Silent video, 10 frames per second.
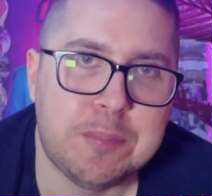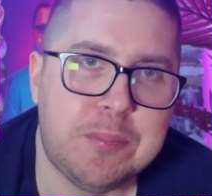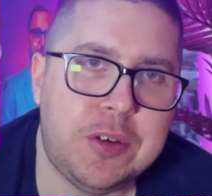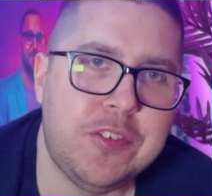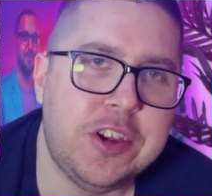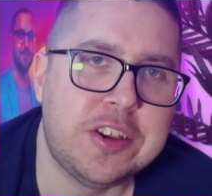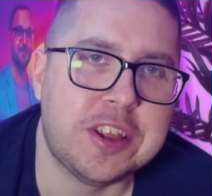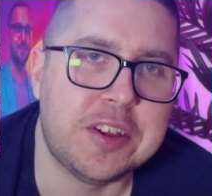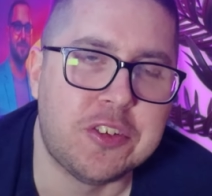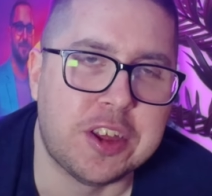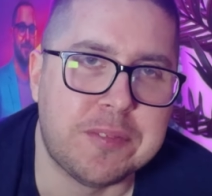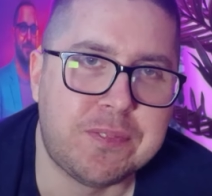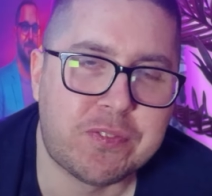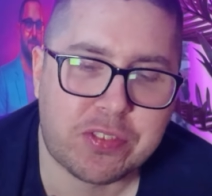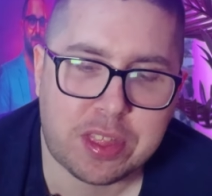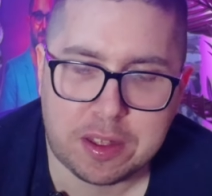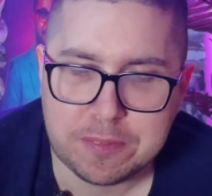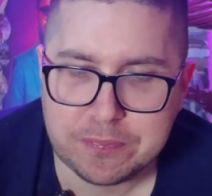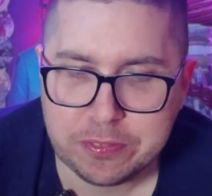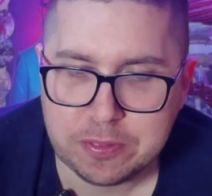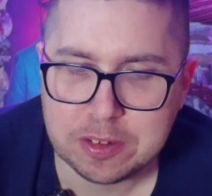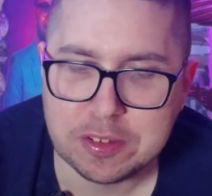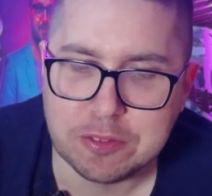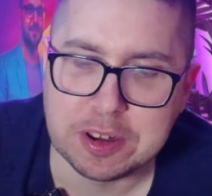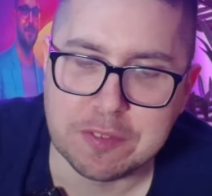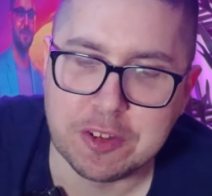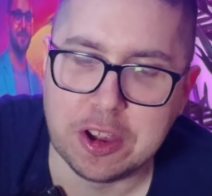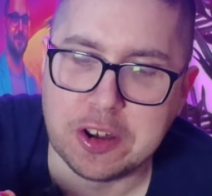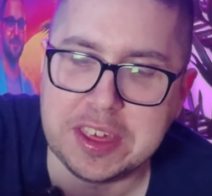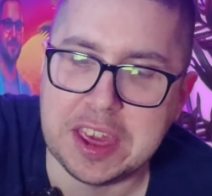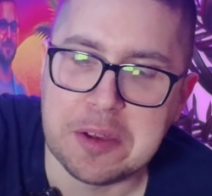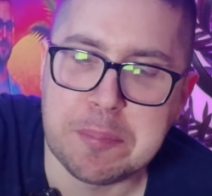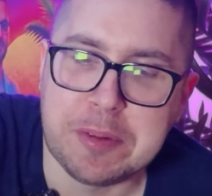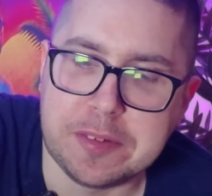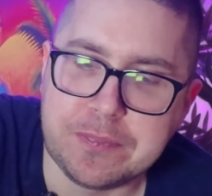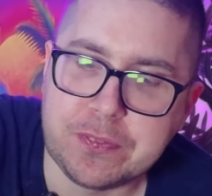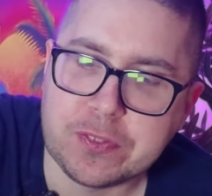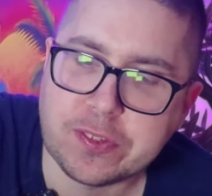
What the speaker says: my verdict on it, well, it's not really a verdict yet, but